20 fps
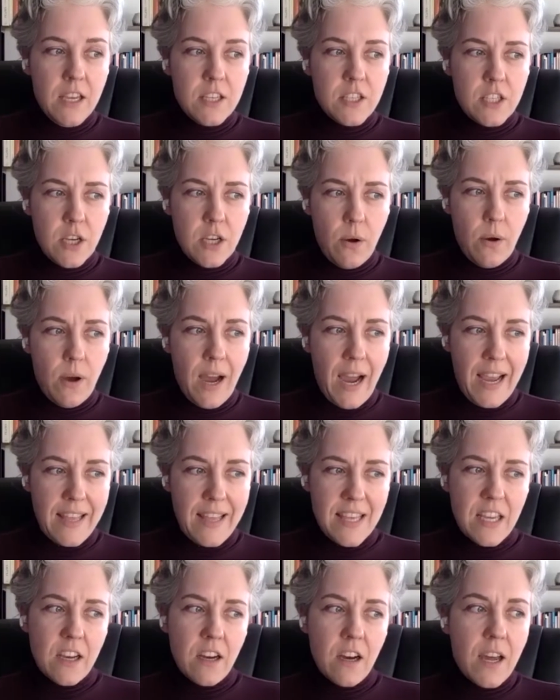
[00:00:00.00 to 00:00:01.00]
So I
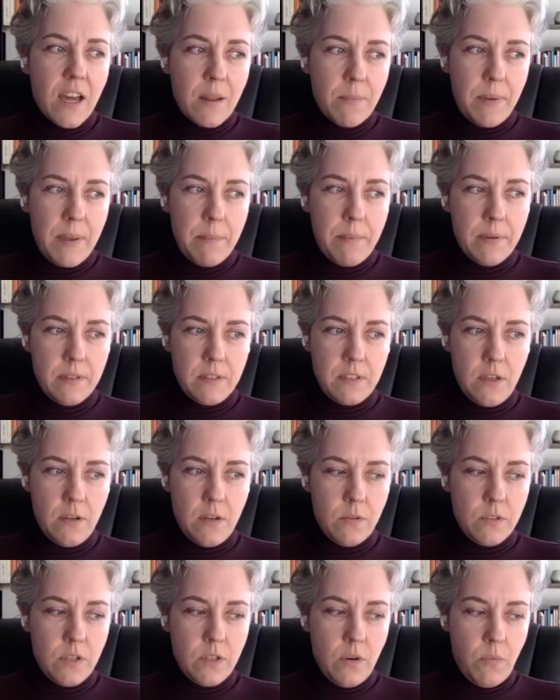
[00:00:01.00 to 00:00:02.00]
think a lot of people
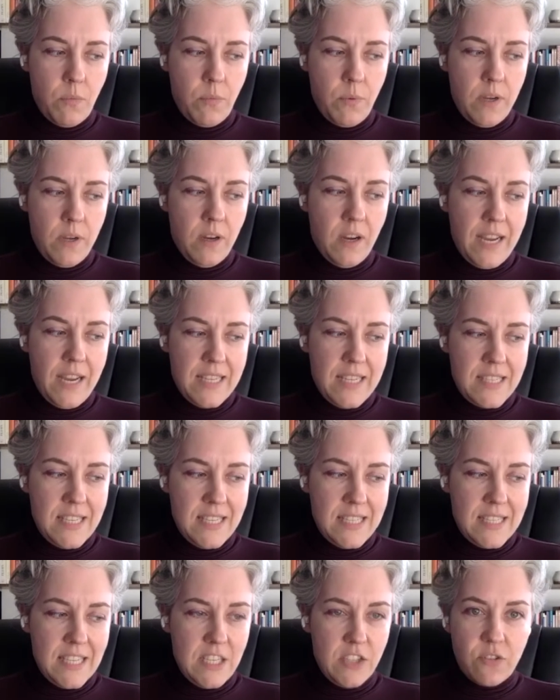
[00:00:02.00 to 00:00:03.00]
don't realize
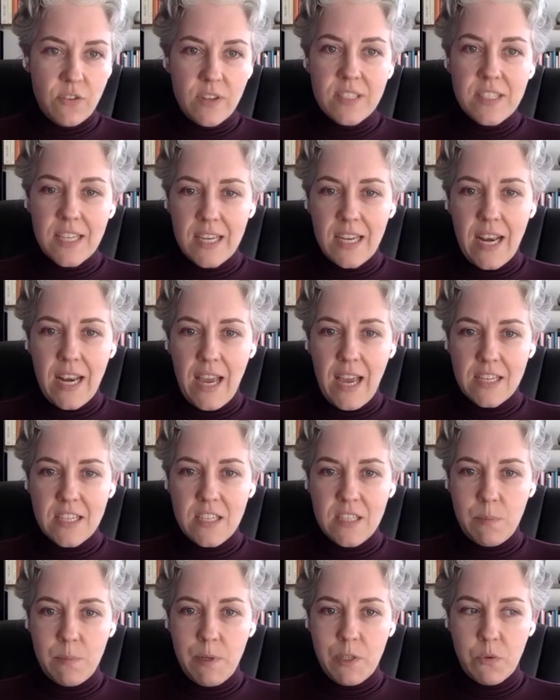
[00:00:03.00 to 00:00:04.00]
these intrinsic
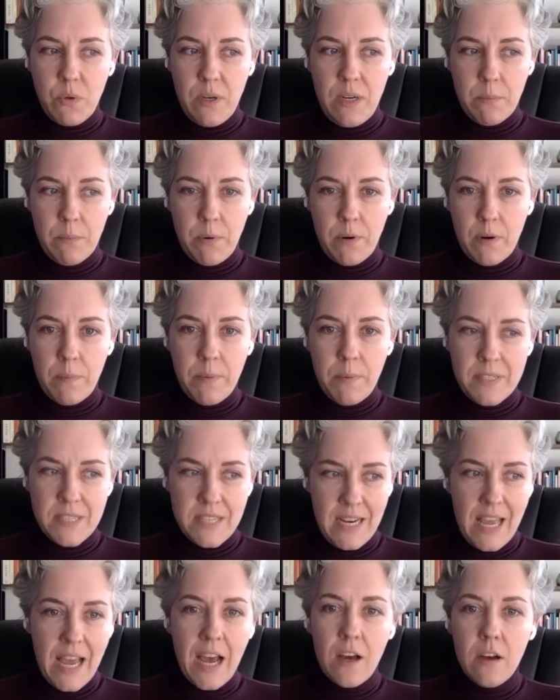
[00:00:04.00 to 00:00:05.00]
connections between purpose
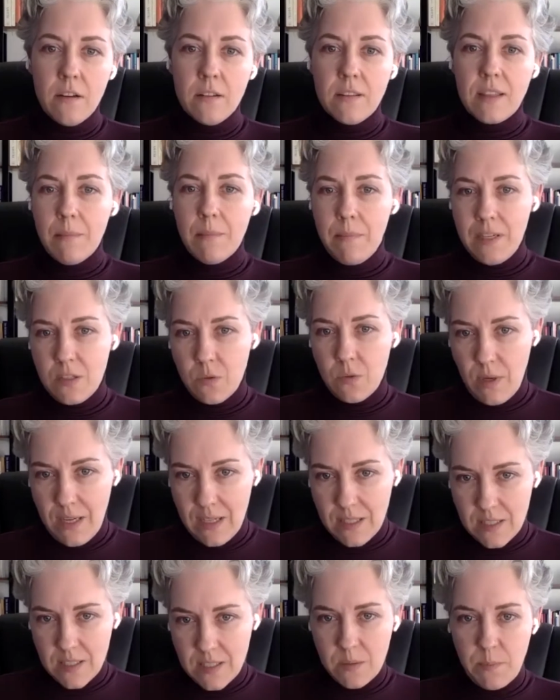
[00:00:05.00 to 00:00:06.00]
and health and
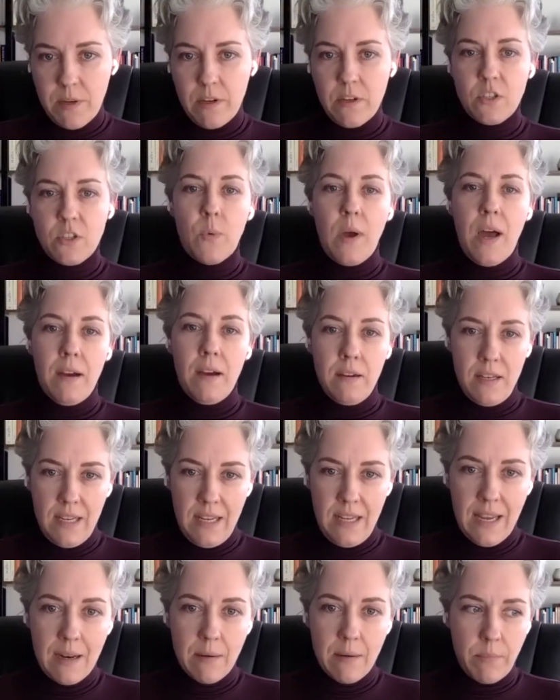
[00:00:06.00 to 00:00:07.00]
between
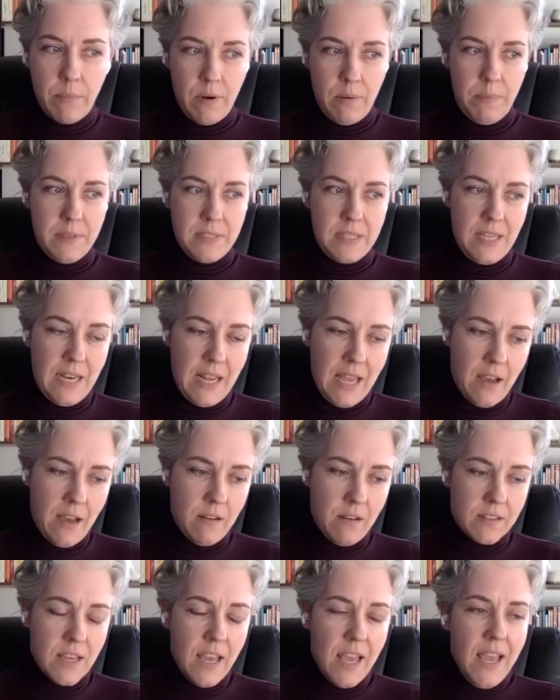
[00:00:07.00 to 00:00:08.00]
spirituality and purpose and
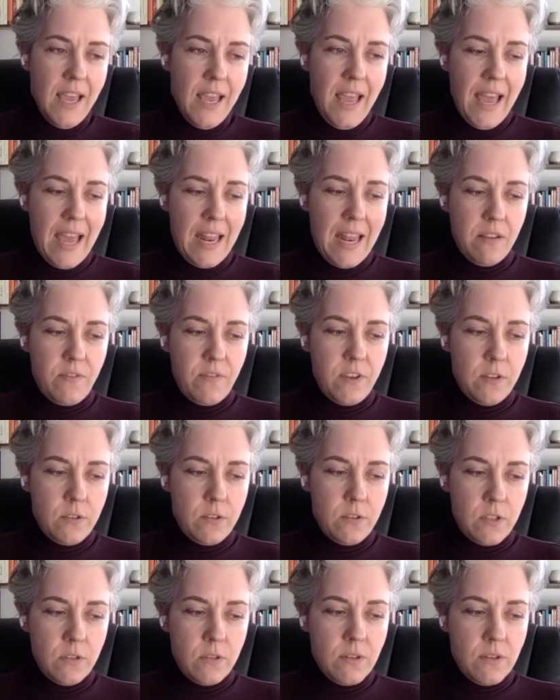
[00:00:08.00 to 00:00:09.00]
health. And if you
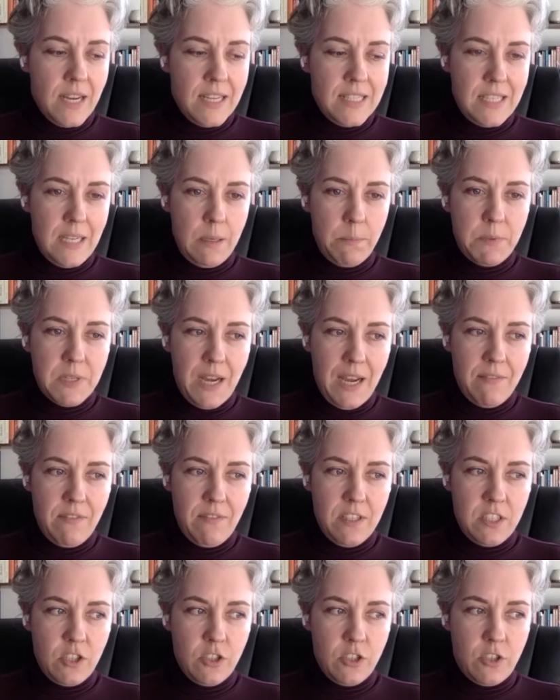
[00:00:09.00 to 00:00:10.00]
do a deep dive
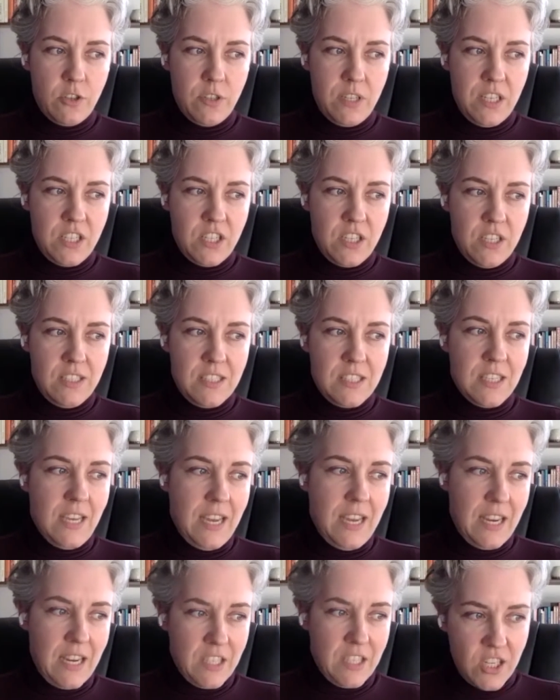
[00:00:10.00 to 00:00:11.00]
into traditions
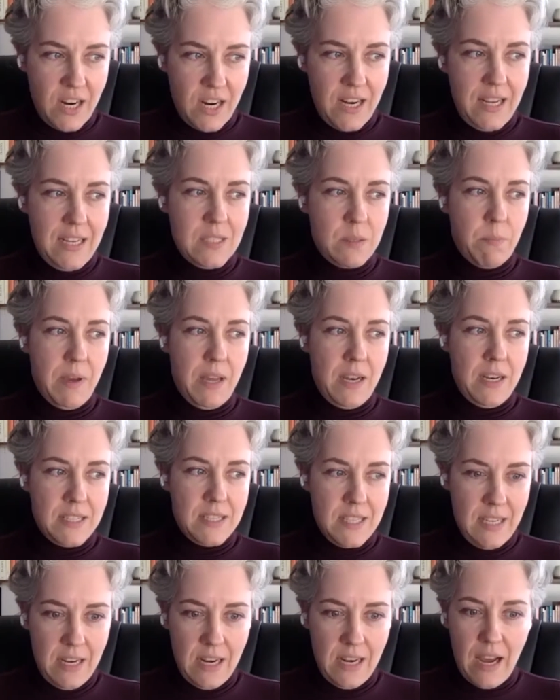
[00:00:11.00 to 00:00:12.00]
like Chinese
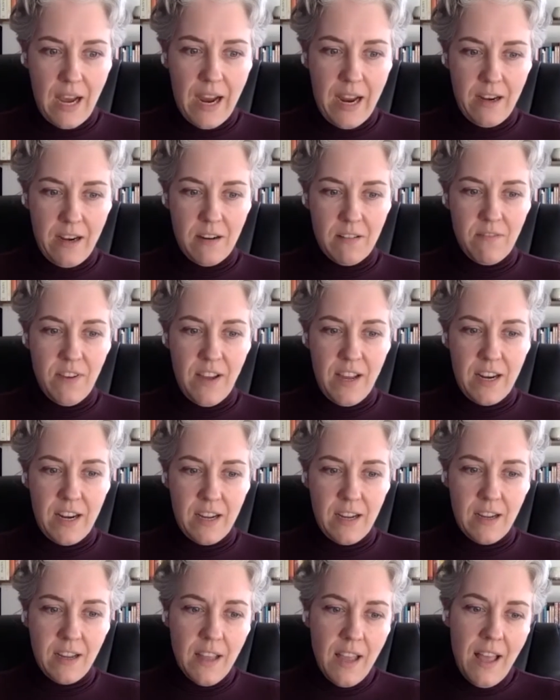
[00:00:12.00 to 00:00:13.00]
medicine,
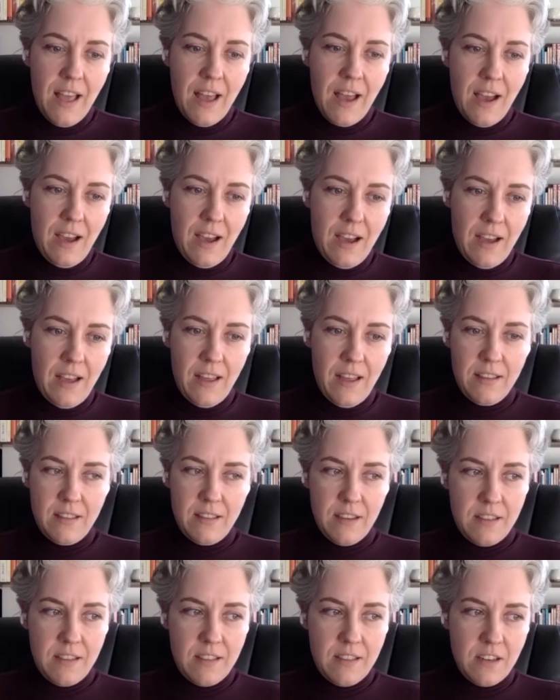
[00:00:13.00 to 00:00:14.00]
Ayurveda, uh,
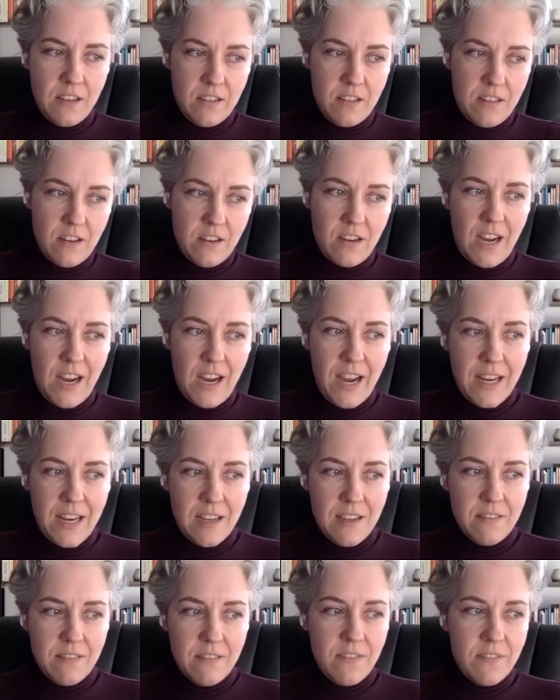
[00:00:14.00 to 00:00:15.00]
they're they're kind
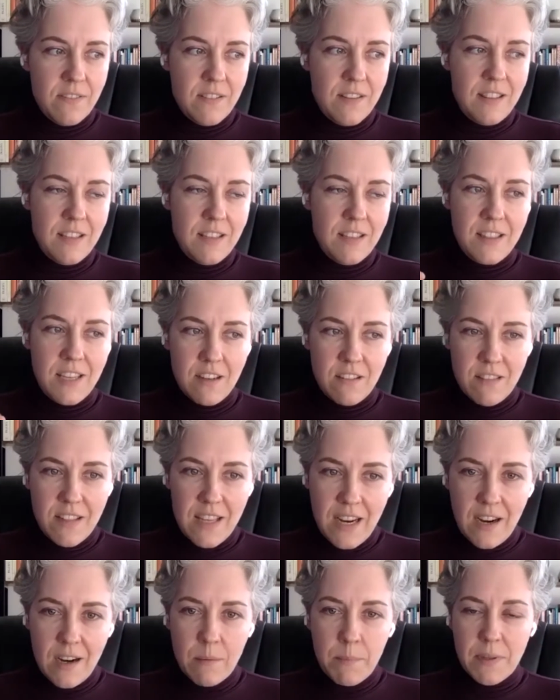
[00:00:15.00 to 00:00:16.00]
of they're
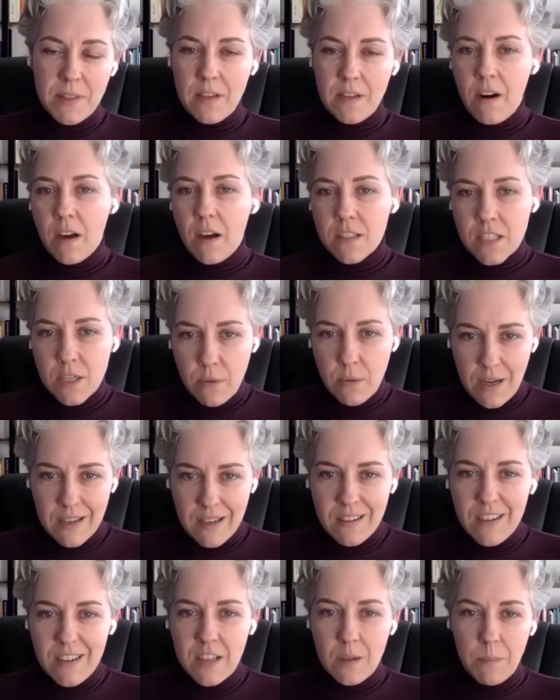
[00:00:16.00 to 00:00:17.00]
there, but they're also a
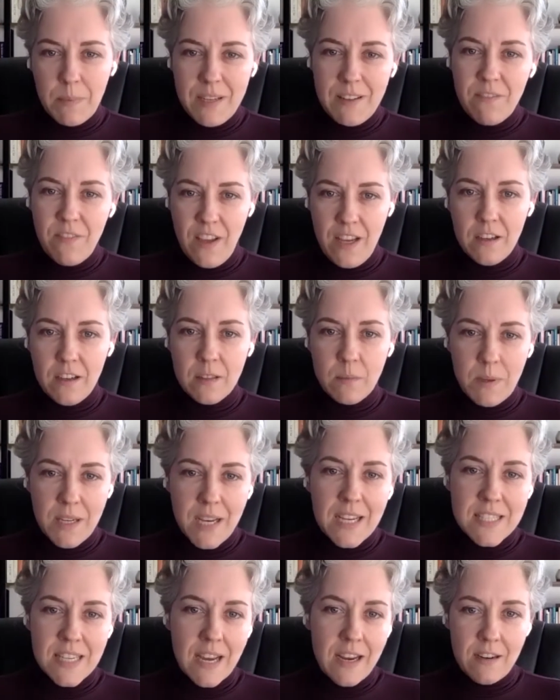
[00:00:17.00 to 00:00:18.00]
little bit veiled
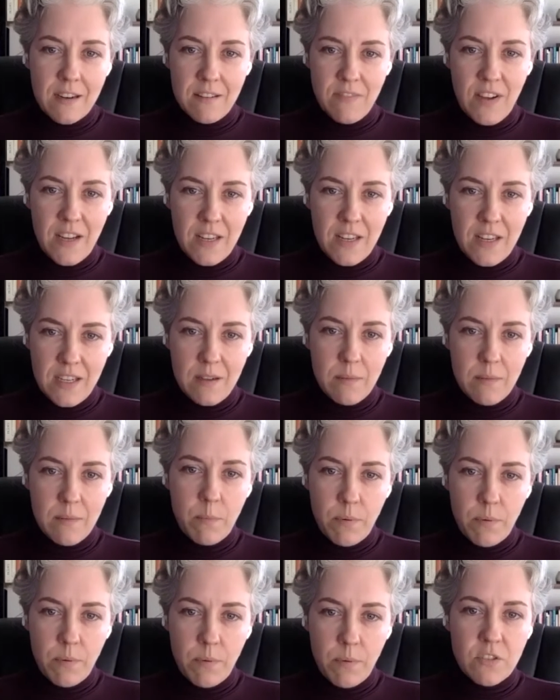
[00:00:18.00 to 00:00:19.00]
because Ayurveda
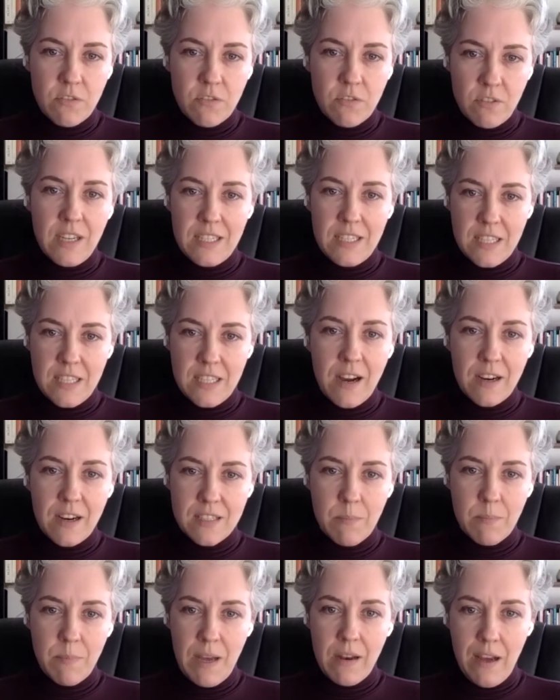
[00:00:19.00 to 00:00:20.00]
pretty strictly
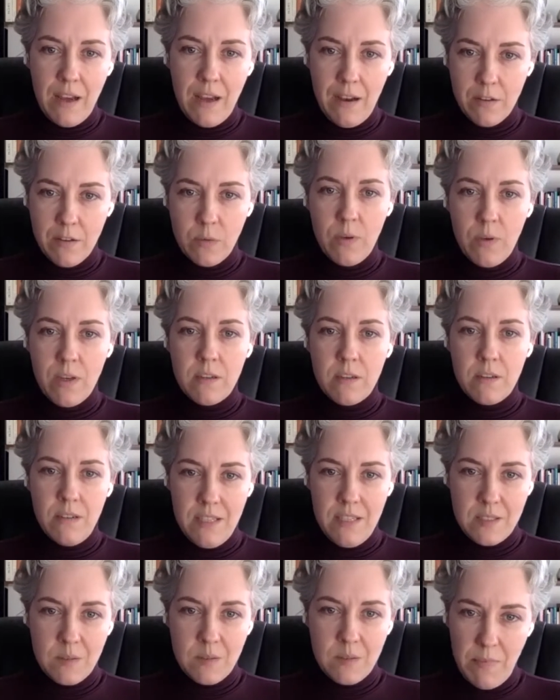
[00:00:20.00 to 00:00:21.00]
talks about health, whether
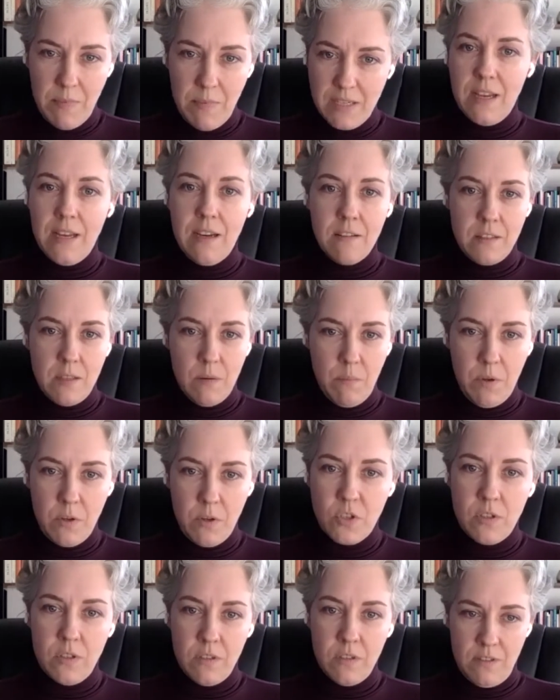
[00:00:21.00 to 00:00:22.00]
it's mental health,
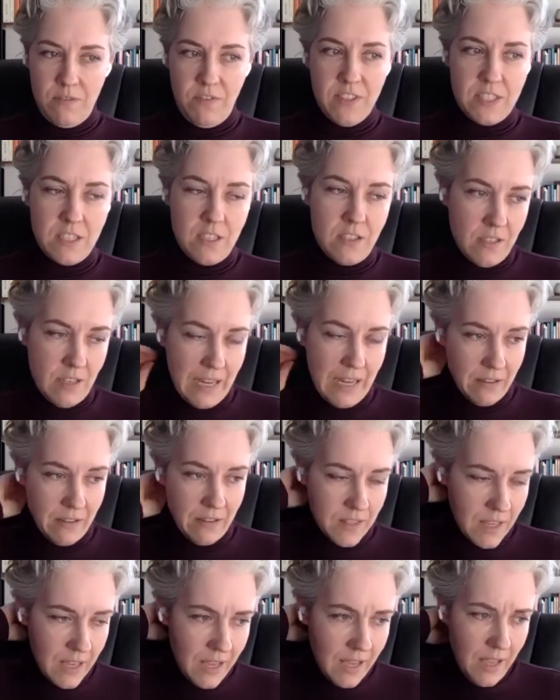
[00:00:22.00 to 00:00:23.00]
emotional, or physical health.